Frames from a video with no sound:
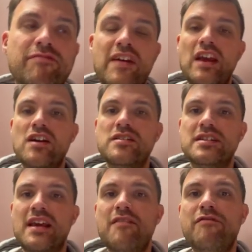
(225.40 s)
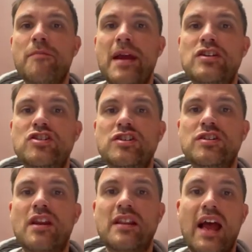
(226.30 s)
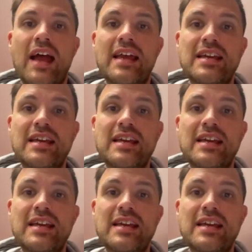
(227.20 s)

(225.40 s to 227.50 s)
figures, information that